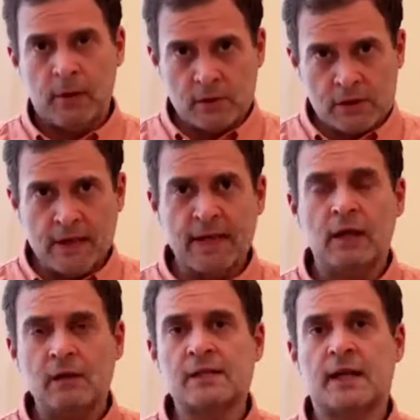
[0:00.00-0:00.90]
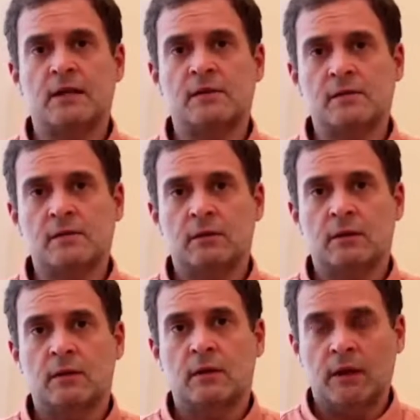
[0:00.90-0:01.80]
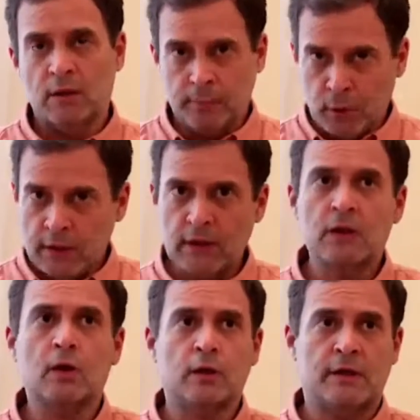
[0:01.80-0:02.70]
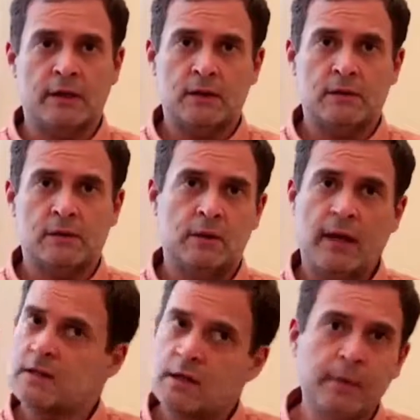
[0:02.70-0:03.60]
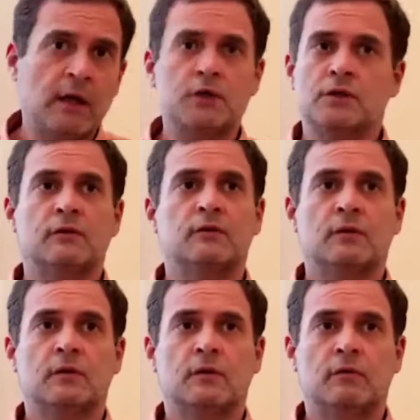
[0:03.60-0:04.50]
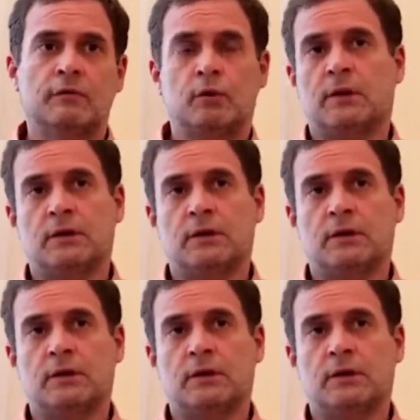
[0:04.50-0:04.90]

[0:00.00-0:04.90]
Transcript: because taking sides in the political contest has repercussions for